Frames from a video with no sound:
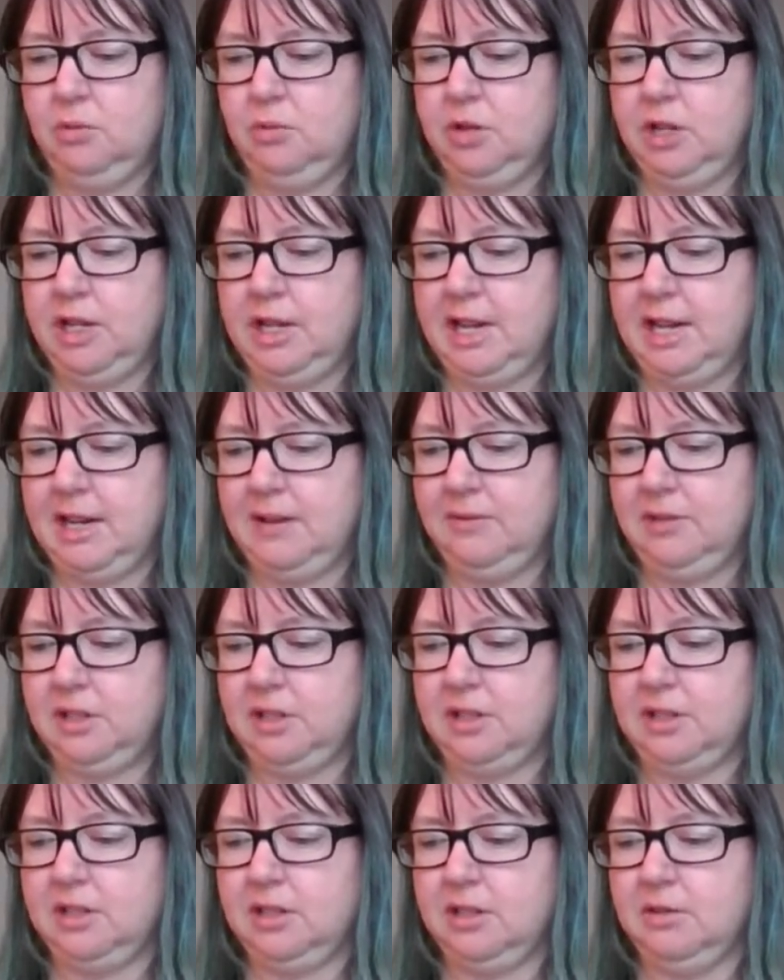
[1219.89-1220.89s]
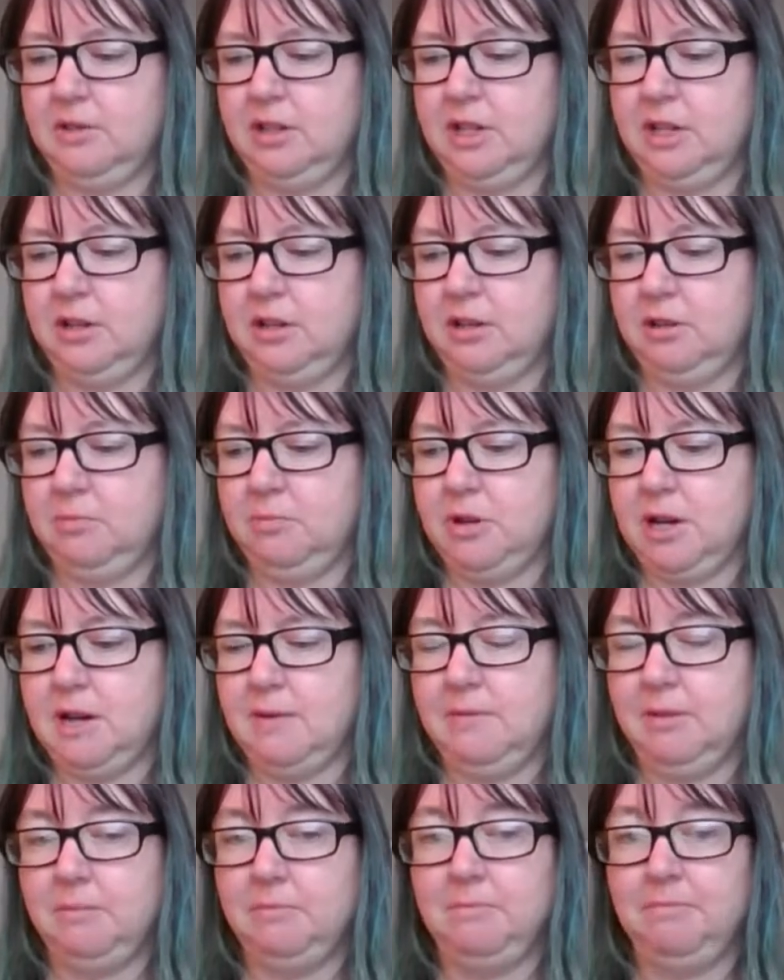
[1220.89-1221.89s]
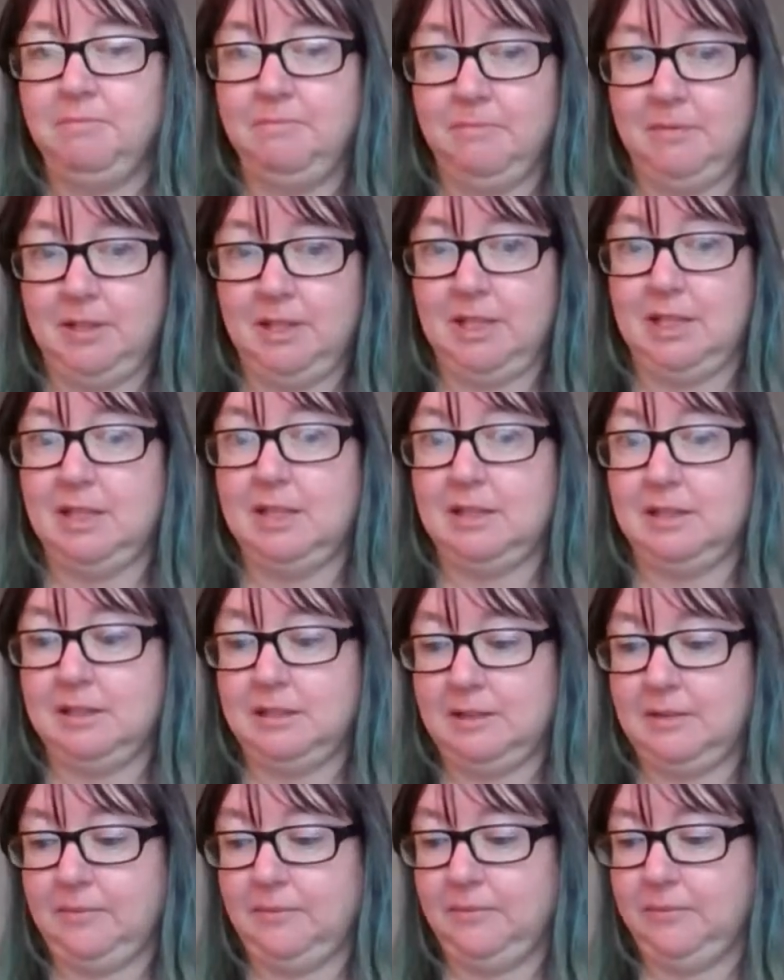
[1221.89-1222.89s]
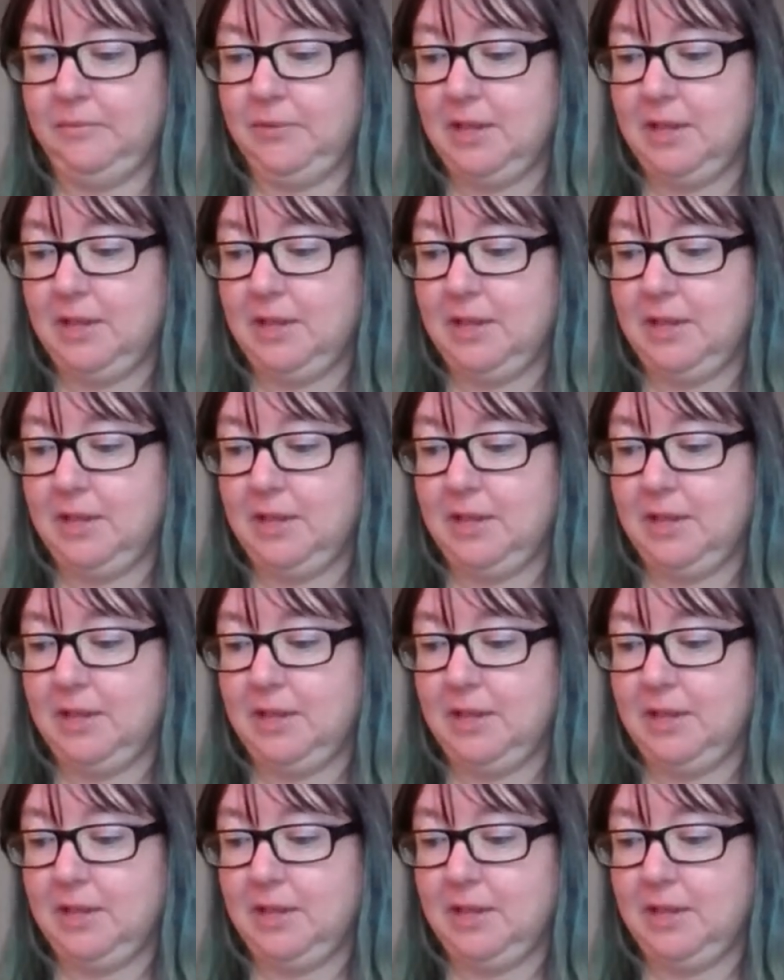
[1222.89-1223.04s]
Would it have to solve a hunger problem? Yes.